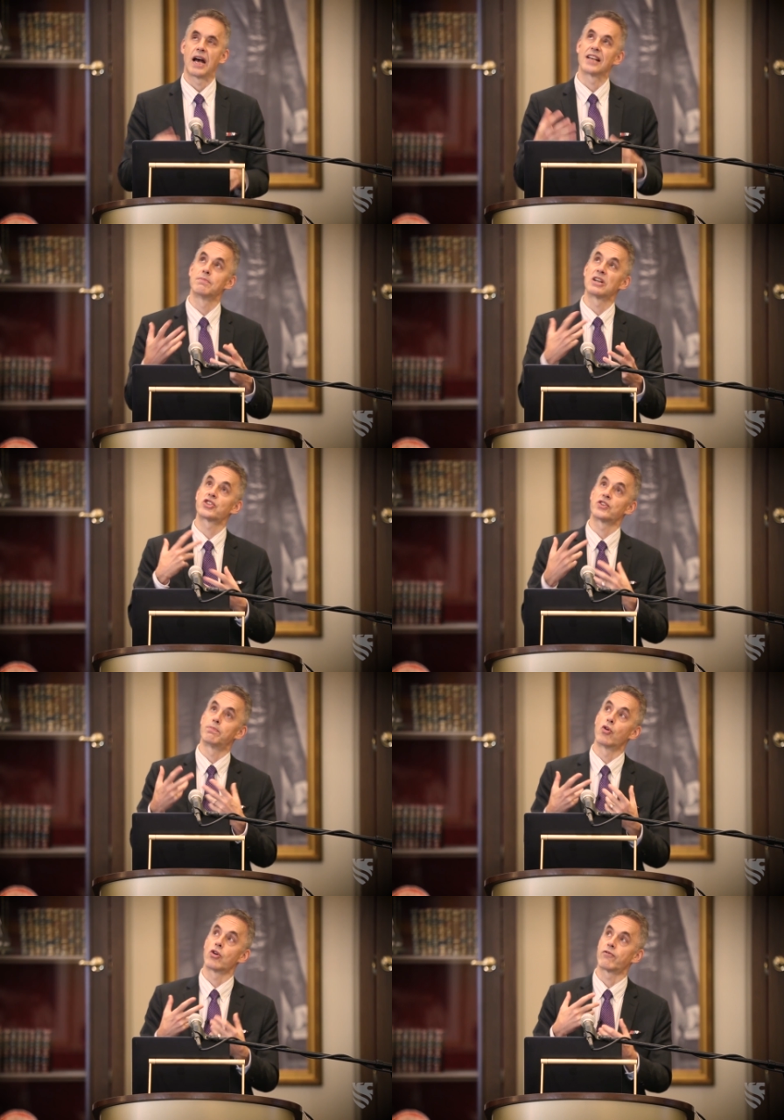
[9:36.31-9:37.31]
as much
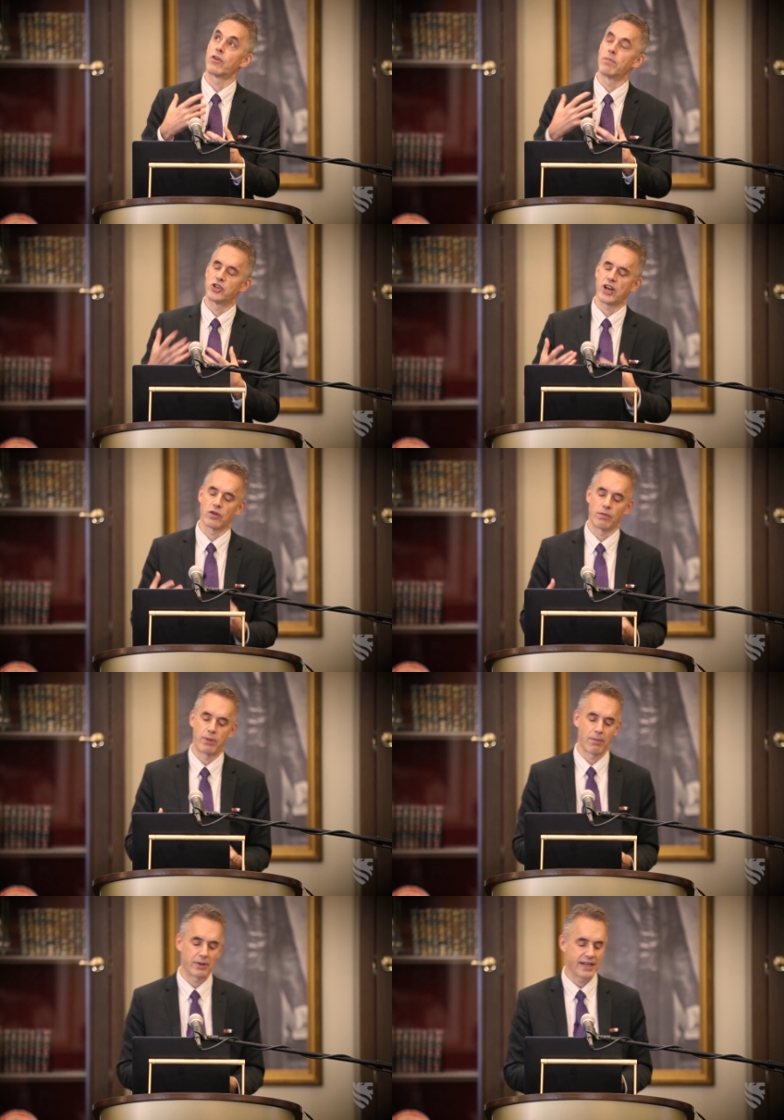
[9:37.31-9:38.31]
support from the general
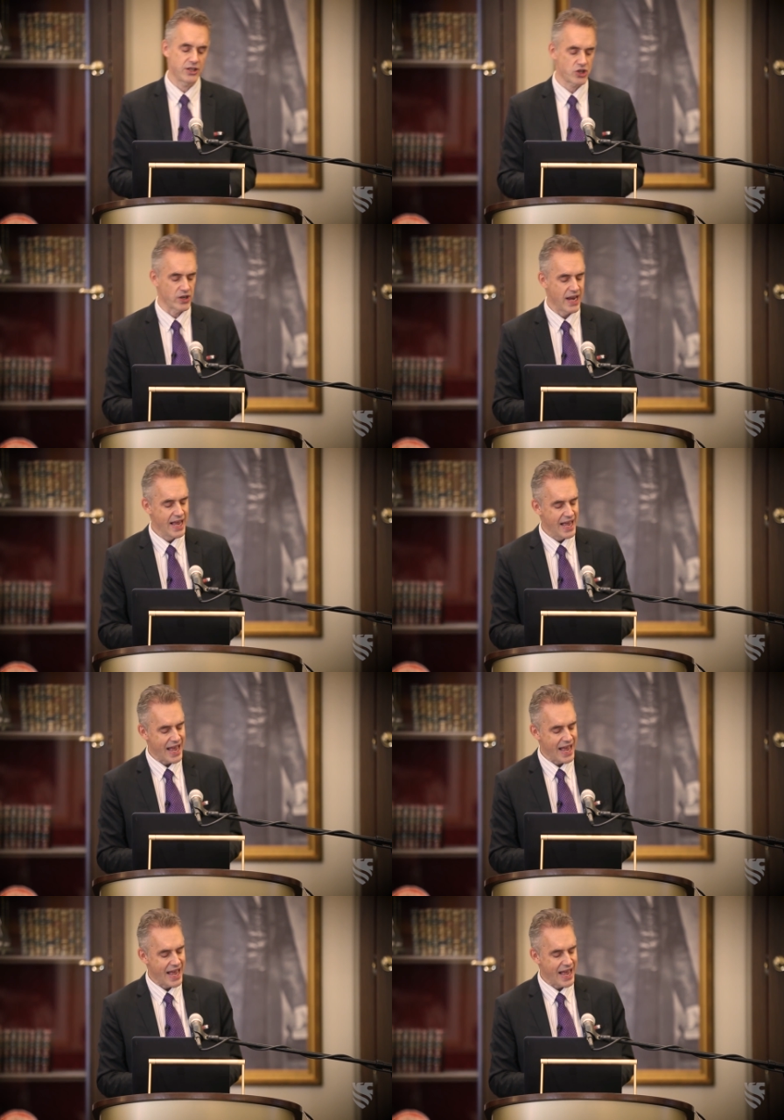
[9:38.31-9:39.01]
population